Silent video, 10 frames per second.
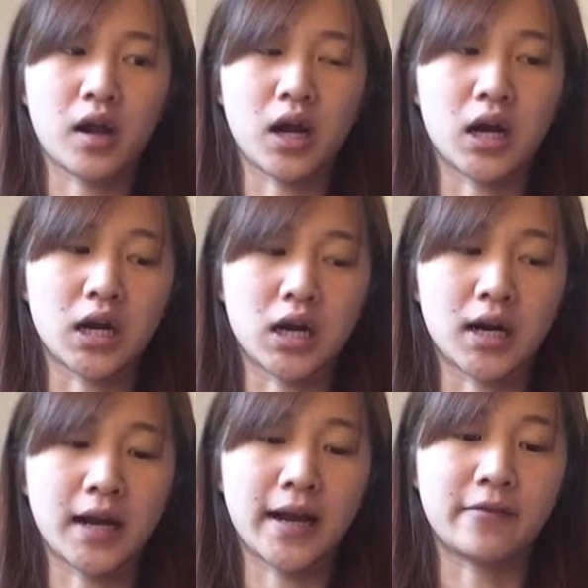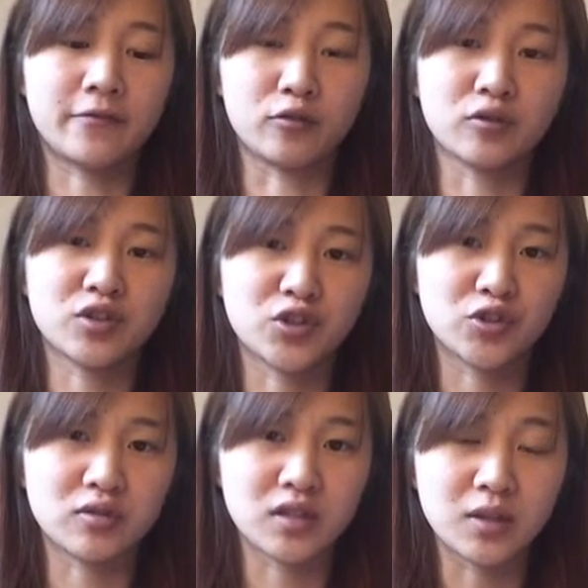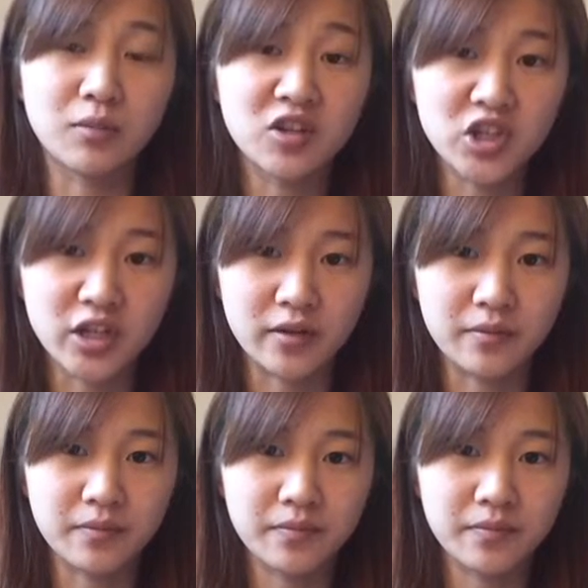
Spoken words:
have those issues in Michigan,